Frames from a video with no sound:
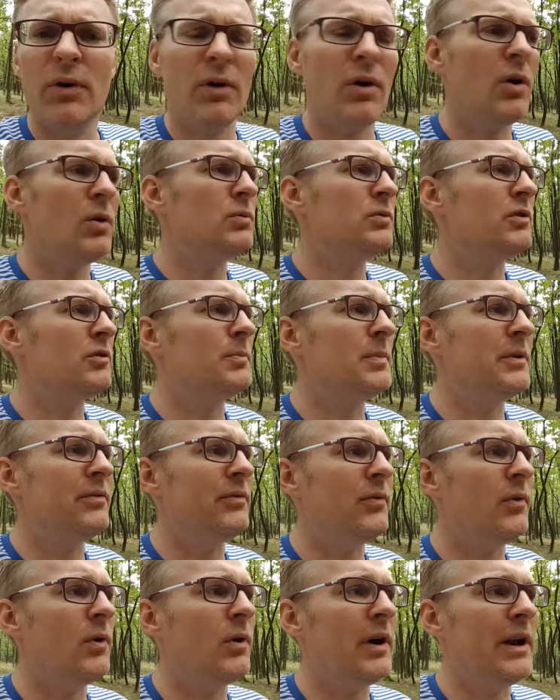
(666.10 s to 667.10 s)
owners
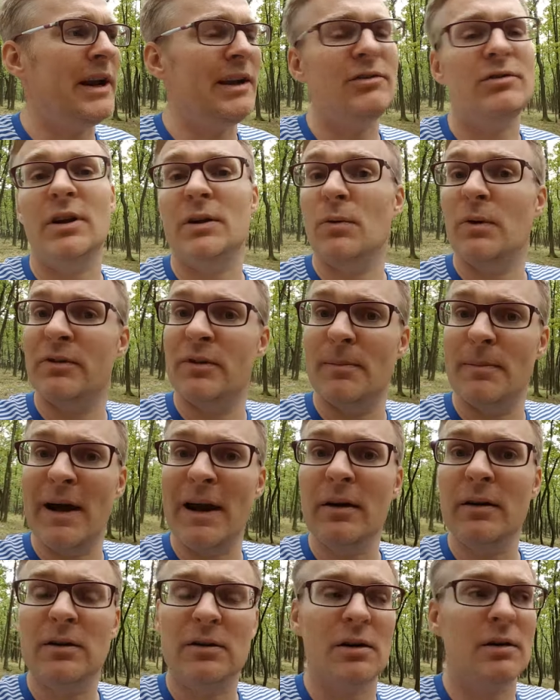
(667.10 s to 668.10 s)
before, and actually it was an
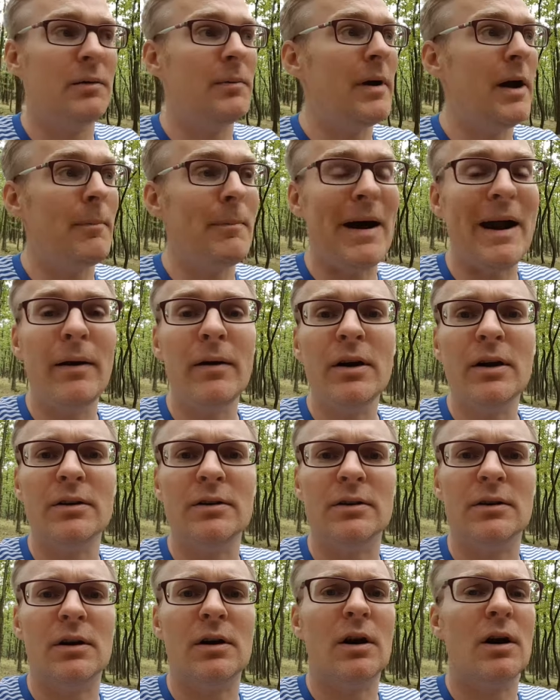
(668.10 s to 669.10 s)

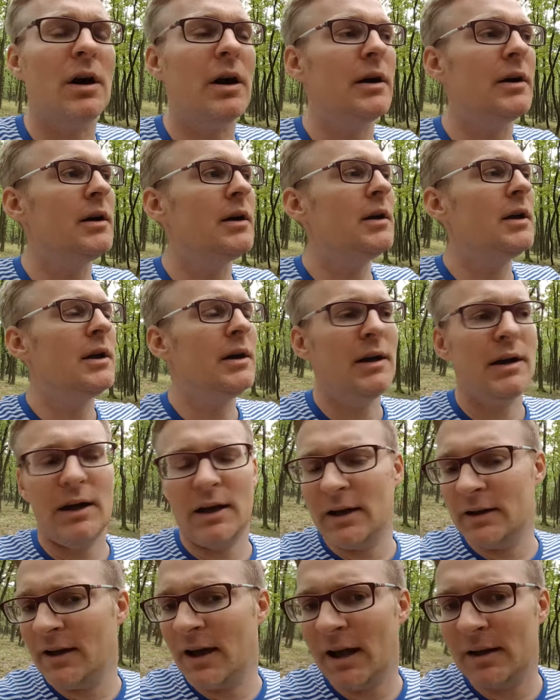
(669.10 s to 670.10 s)
American car,
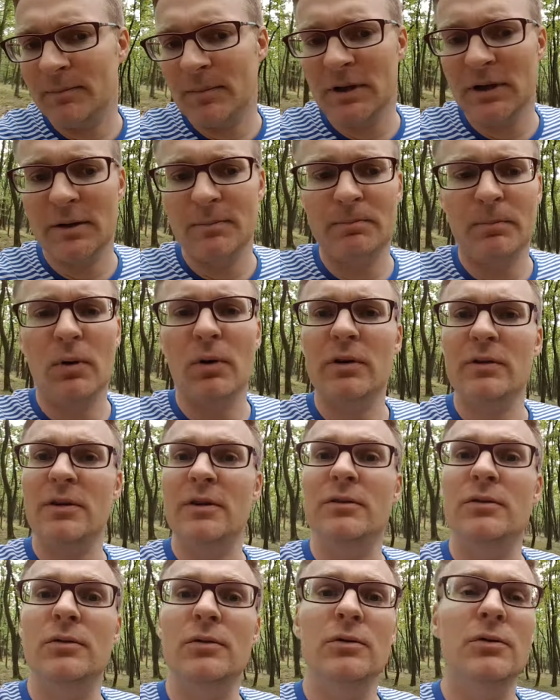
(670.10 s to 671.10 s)
and it had been
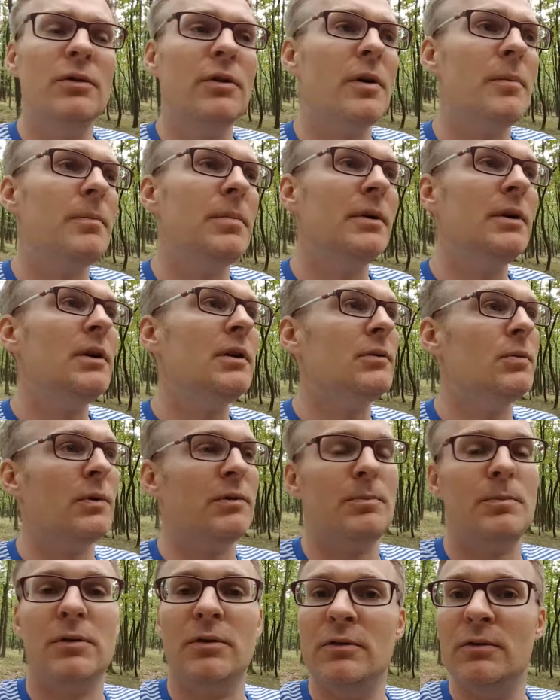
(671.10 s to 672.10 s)
imported to Europe. It
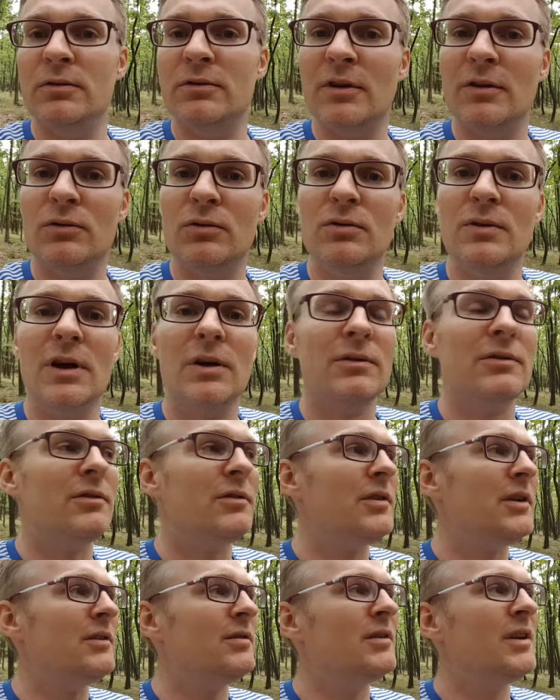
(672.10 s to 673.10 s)
was produced in
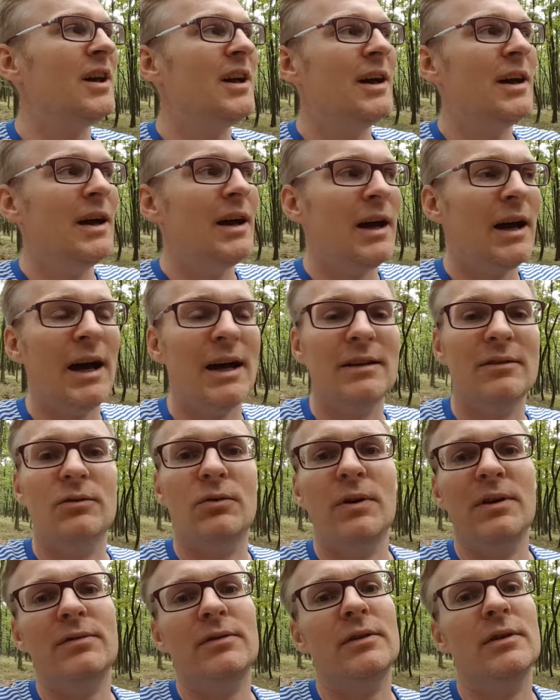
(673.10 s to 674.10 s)
2006, had
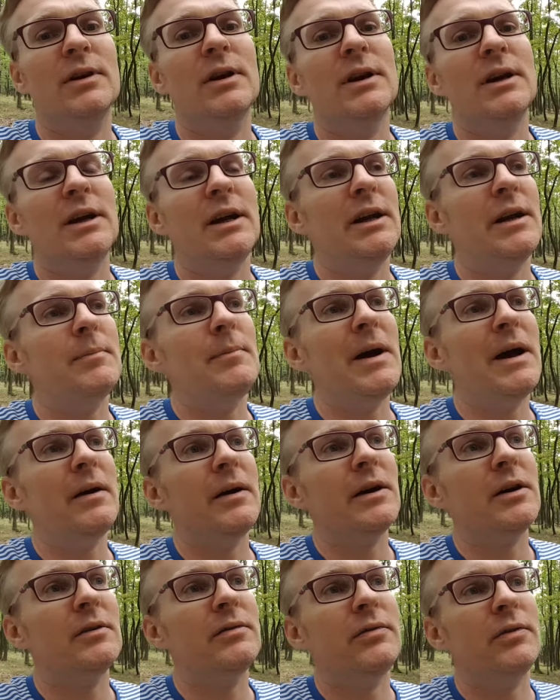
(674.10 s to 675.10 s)
driven in
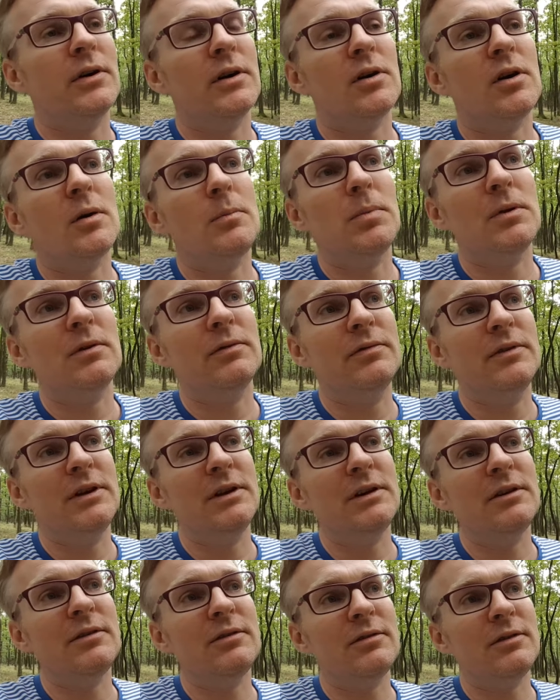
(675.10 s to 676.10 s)
America for a couple of
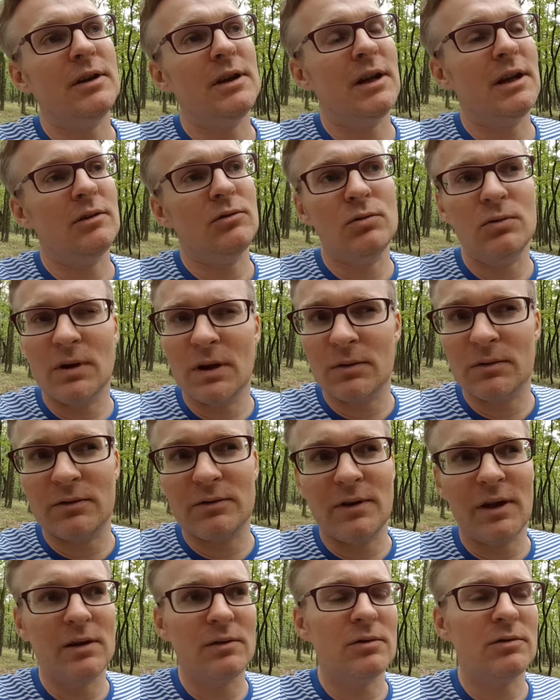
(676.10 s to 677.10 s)
years, and then in
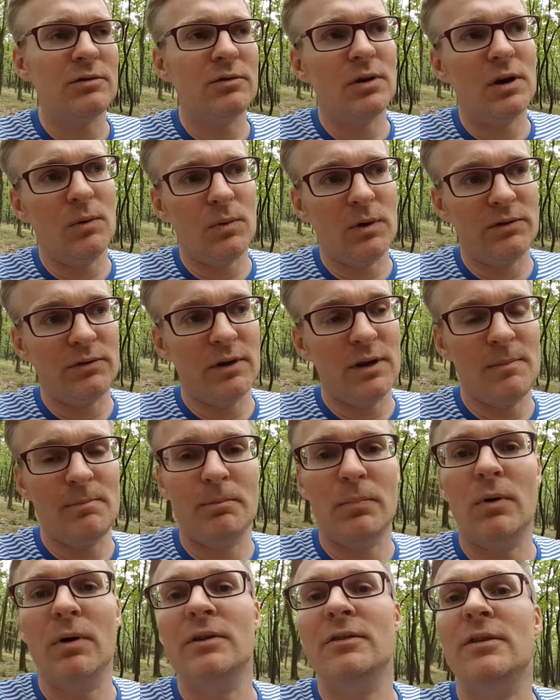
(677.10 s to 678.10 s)
2010 or so it was
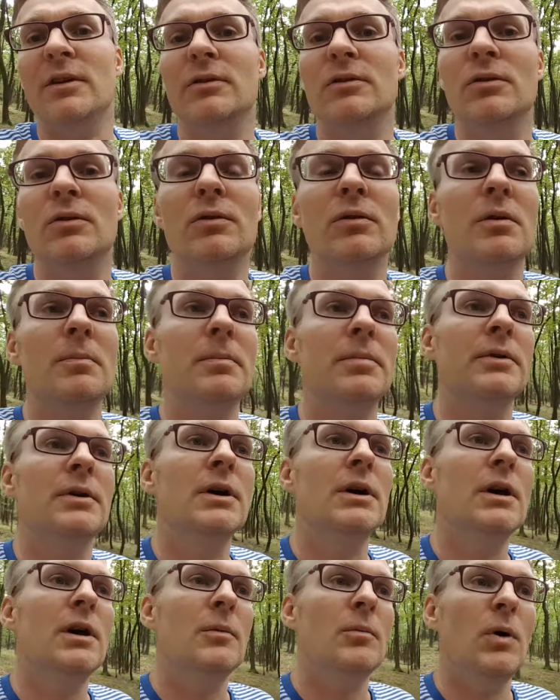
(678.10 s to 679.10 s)
imported in Europe,
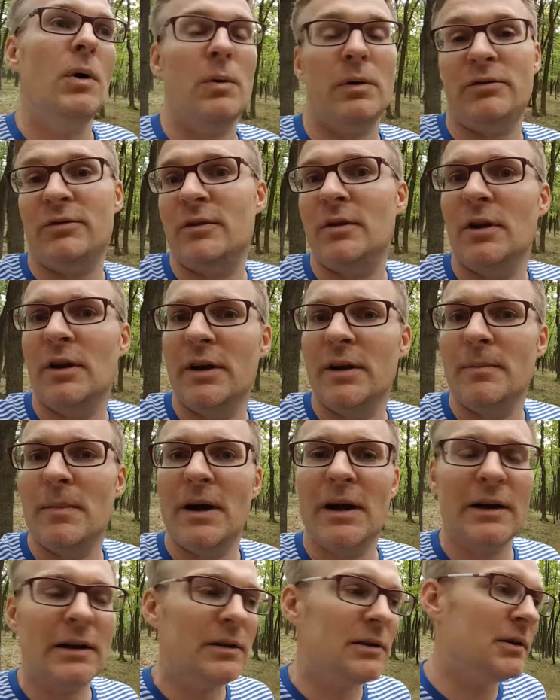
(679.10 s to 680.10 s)
but it was still an
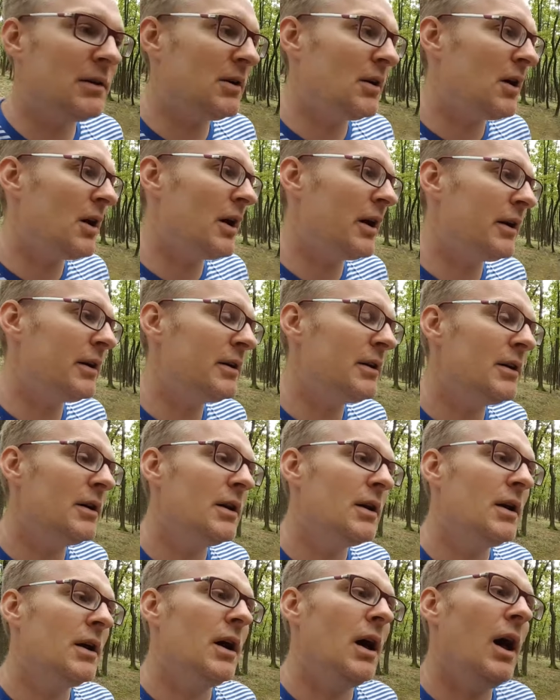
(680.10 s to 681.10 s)
American car
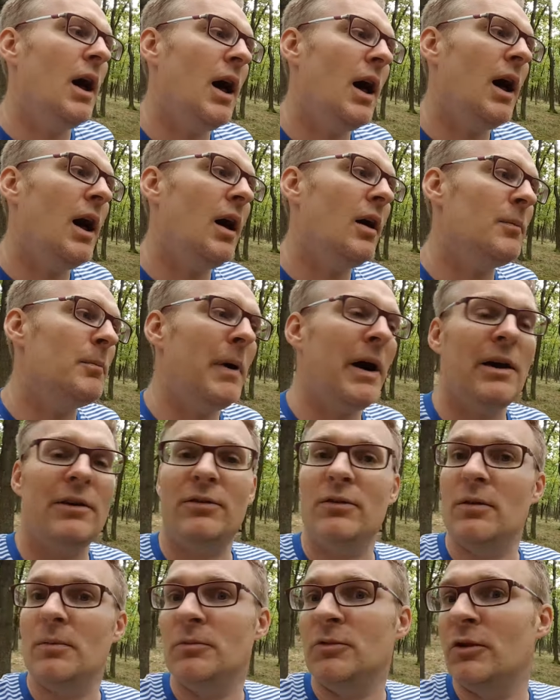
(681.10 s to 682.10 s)
by
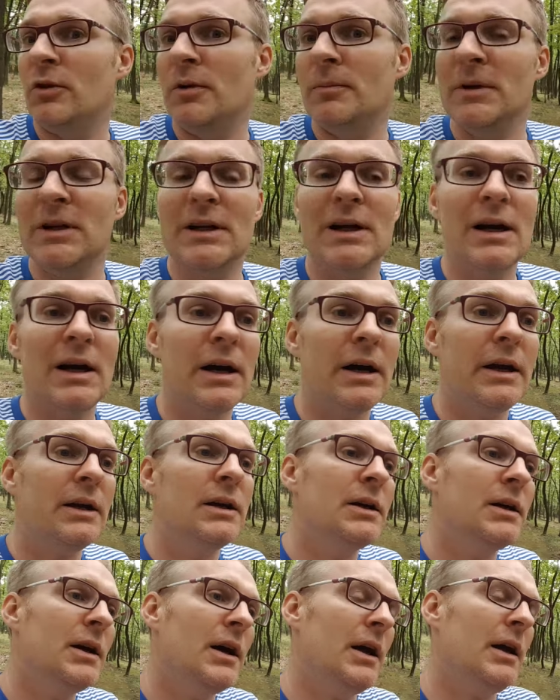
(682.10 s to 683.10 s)
some German guy,
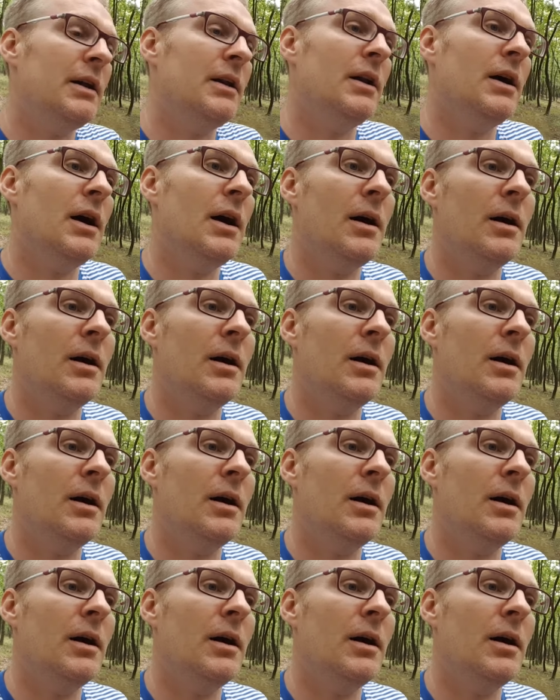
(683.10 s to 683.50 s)
and